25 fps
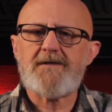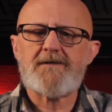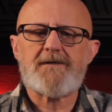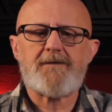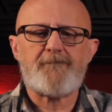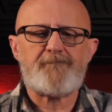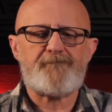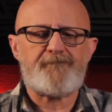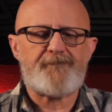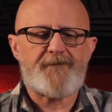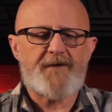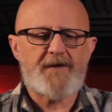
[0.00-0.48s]

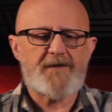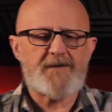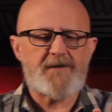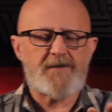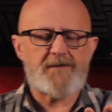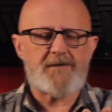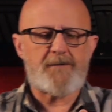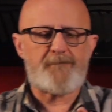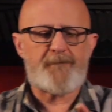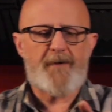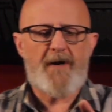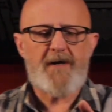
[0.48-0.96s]

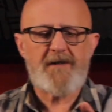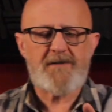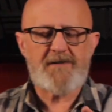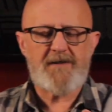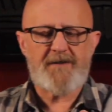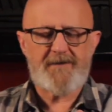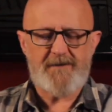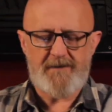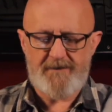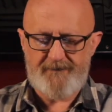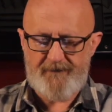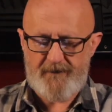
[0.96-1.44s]
the
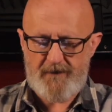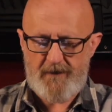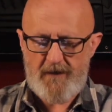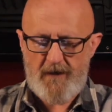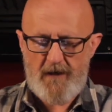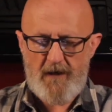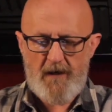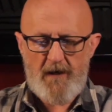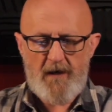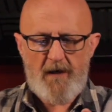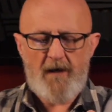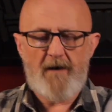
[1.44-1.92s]
basis of
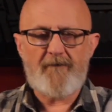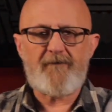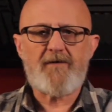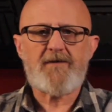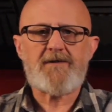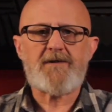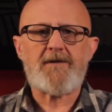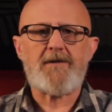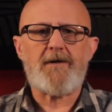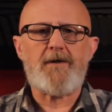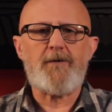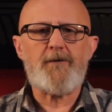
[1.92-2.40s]
a
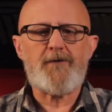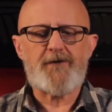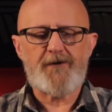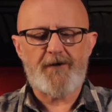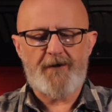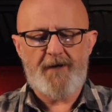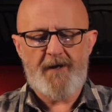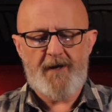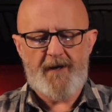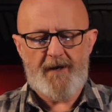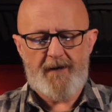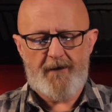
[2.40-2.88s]

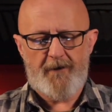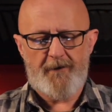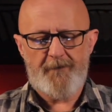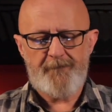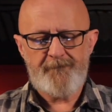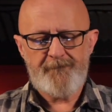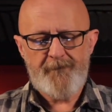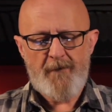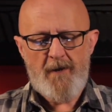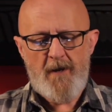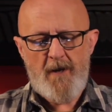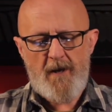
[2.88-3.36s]
solution here.
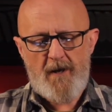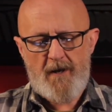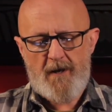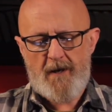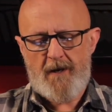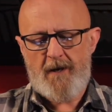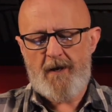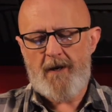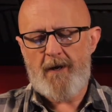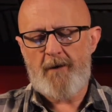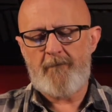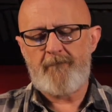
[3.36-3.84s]

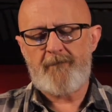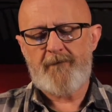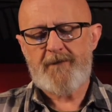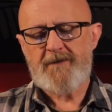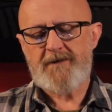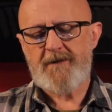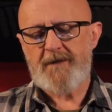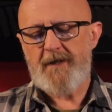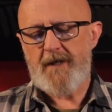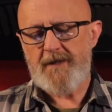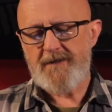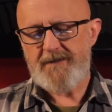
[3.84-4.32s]

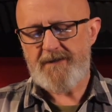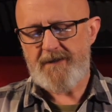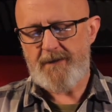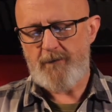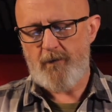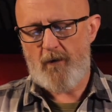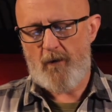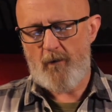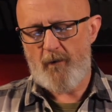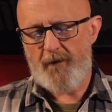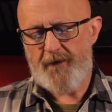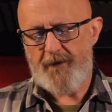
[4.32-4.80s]
So let's see
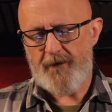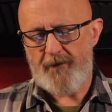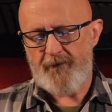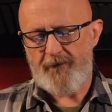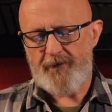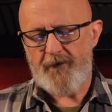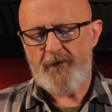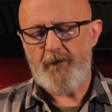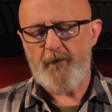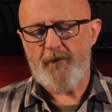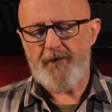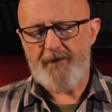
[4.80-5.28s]
what we can
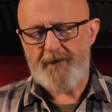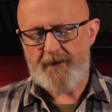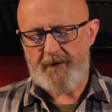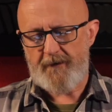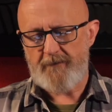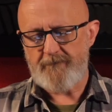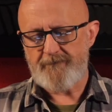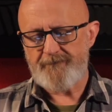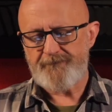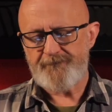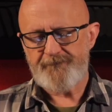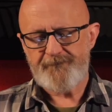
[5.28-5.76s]
do with
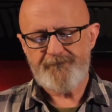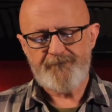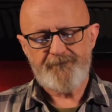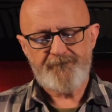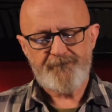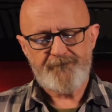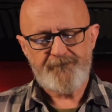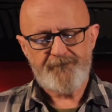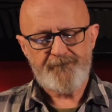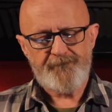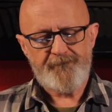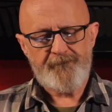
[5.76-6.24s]
it.
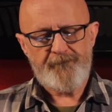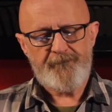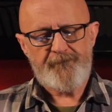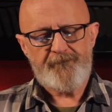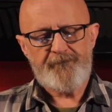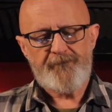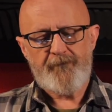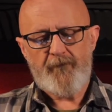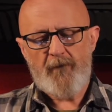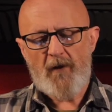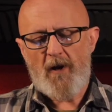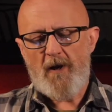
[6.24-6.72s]

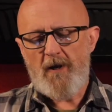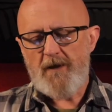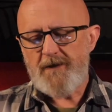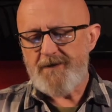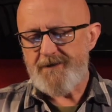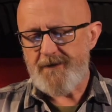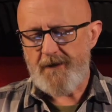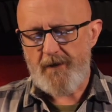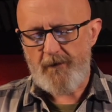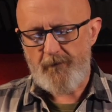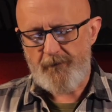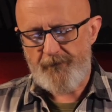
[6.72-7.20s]

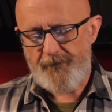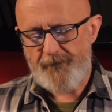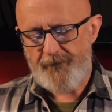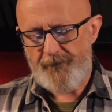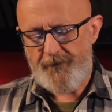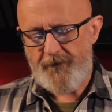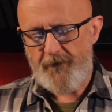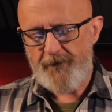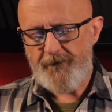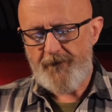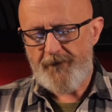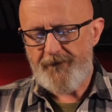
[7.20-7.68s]
So
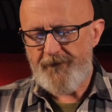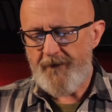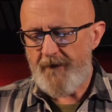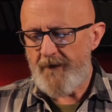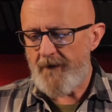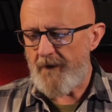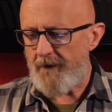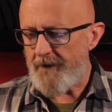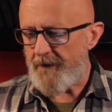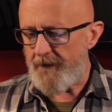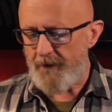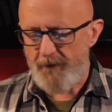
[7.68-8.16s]
the other thing
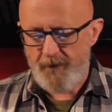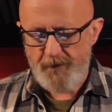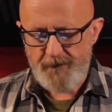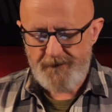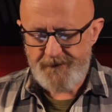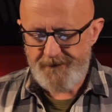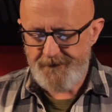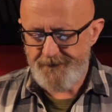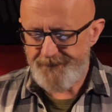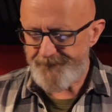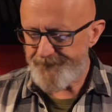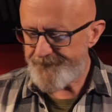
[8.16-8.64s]
I
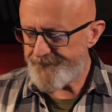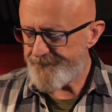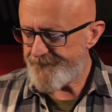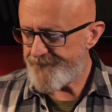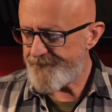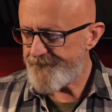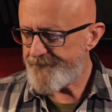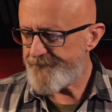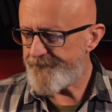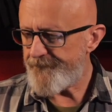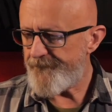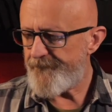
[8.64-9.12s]
used
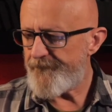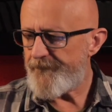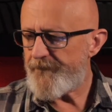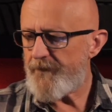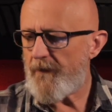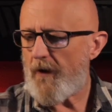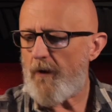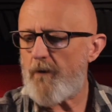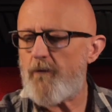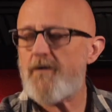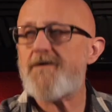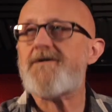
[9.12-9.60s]

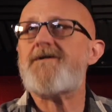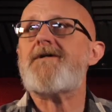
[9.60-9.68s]
was